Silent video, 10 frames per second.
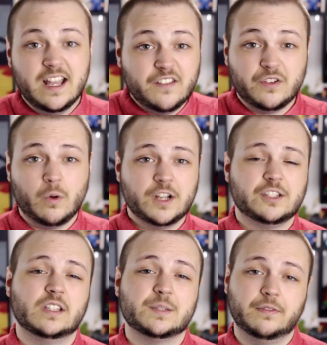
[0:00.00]
And if you're
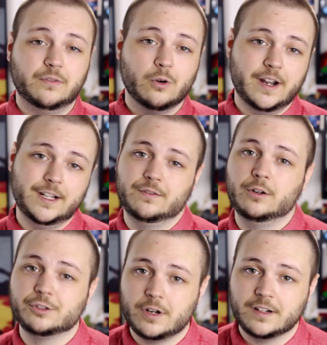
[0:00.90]
watching this before Age of
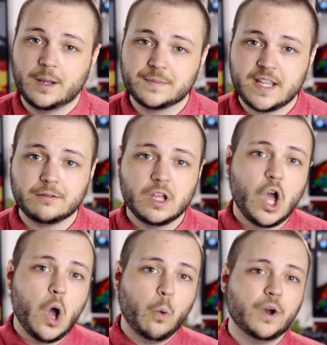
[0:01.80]
Ultron comes out,
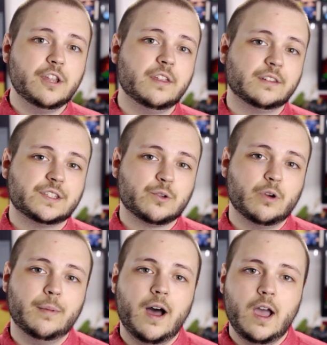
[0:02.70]
what do you think the
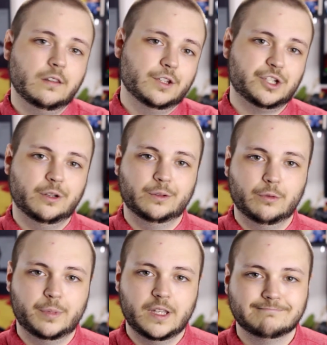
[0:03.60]
story behind the shield
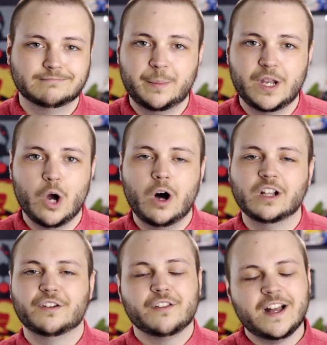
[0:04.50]
will be? Let me know
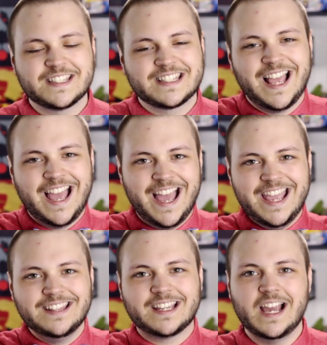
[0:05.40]
all of your thoughts in the